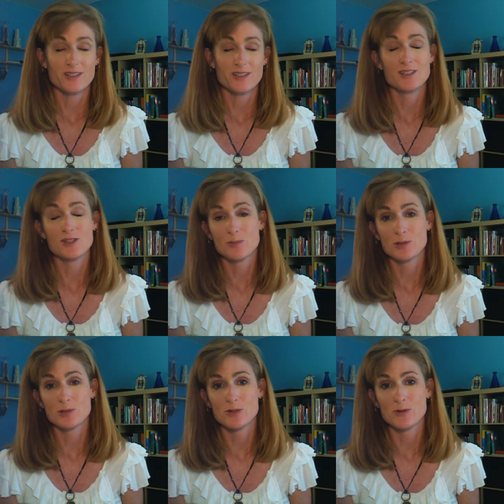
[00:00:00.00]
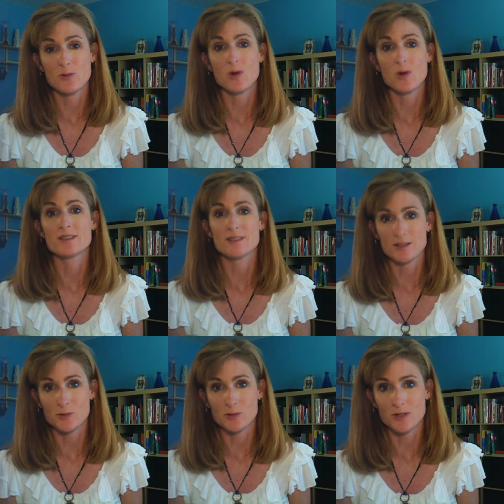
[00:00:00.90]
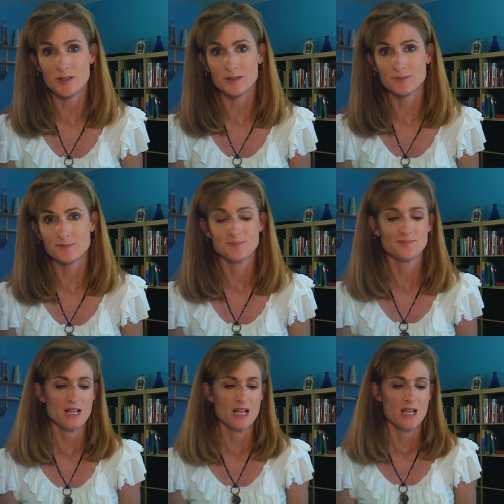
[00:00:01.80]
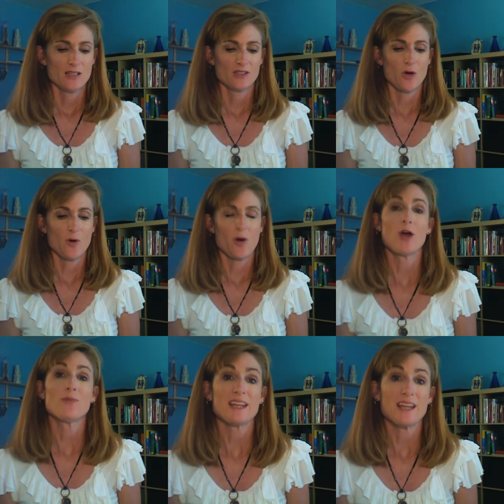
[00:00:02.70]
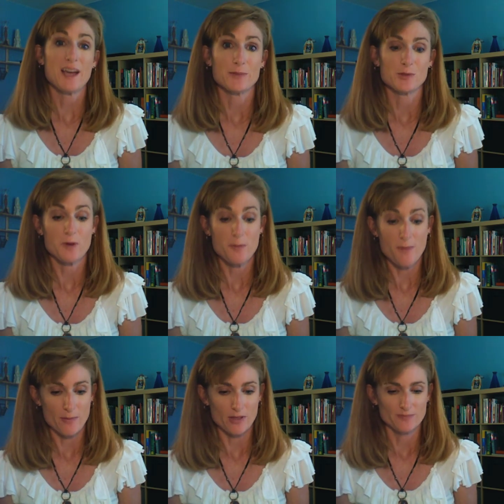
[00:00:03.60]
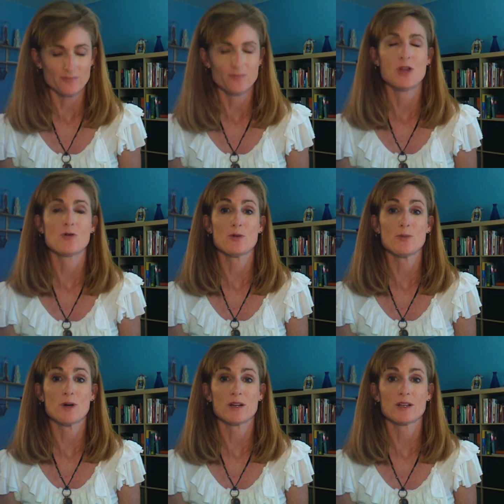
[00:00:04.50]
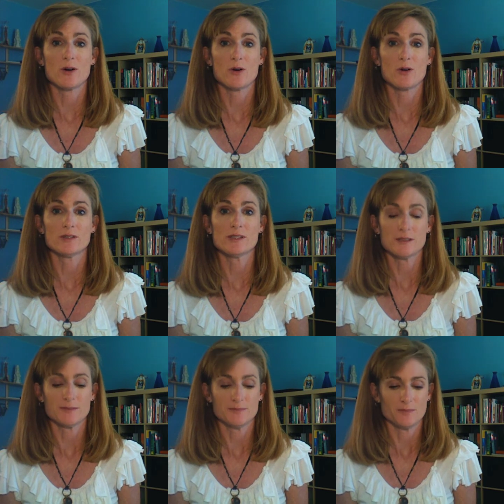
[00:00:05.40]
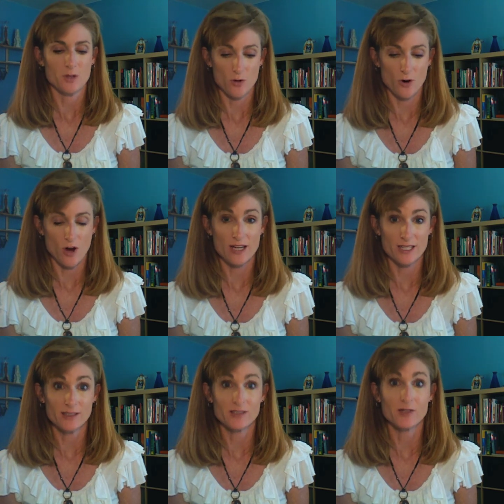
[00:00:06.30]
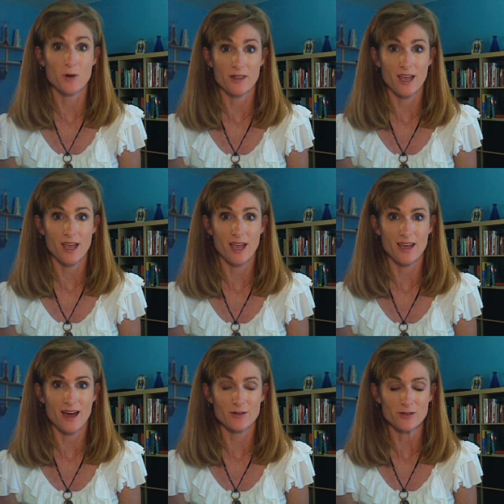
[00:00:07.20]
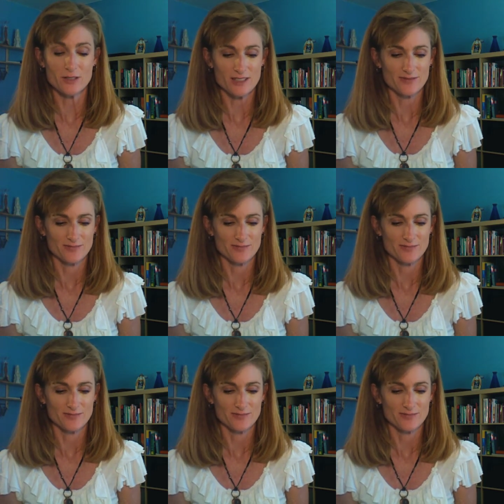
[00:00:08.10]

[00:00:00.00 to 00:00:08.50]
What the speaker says: to continue pursuing what does work. So I hope that helps. Remember, know your marketing goals, know your audience and where they hang out,